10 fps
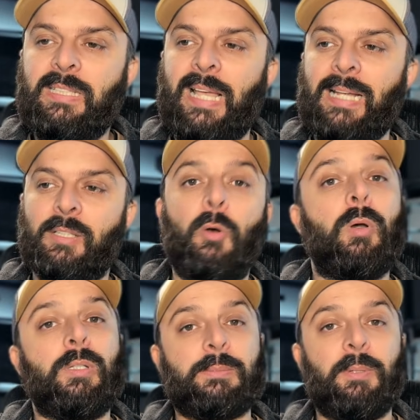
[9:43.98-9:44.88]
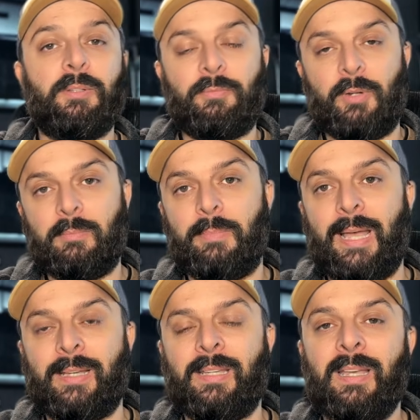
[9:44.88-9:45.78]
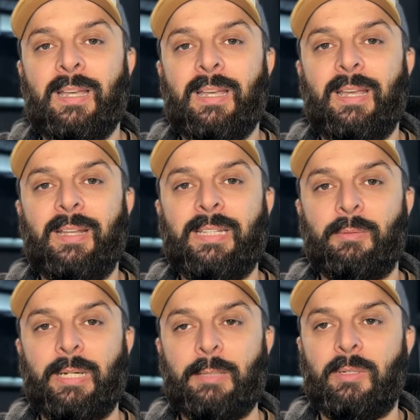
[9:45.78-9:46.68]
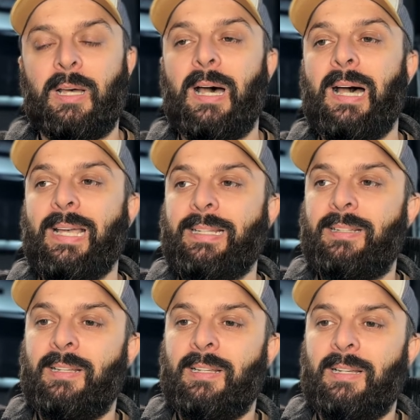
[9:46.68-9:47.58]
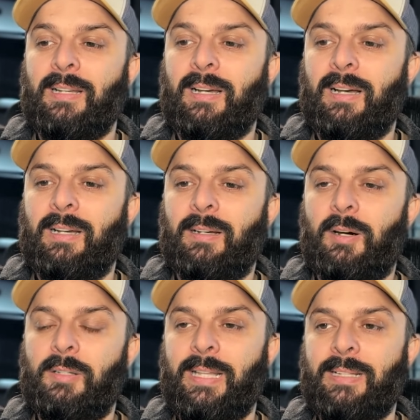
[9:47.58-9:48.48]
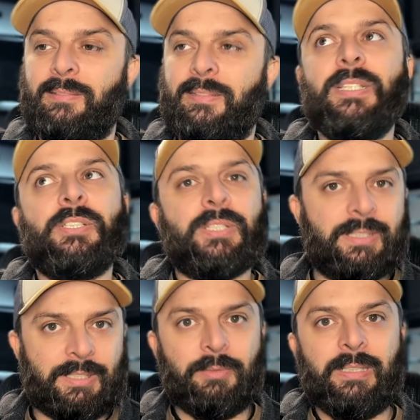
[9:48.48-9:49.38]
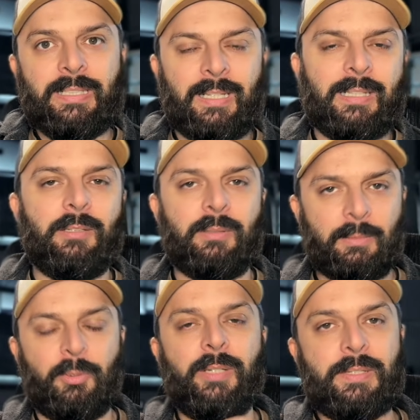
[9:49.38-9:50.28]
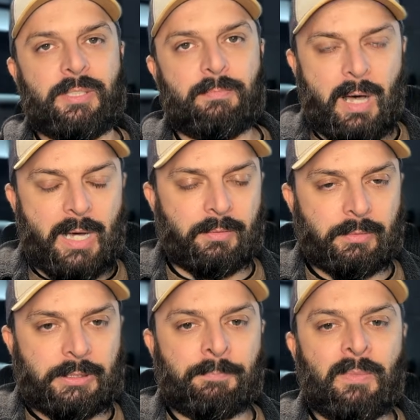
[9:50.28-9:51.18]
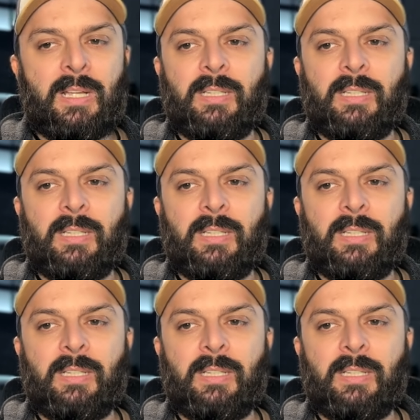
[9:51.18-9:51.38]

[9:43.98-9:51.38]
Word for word: to add coils both front and back. And they were able to hide uh, all that distance you need like in the previous models.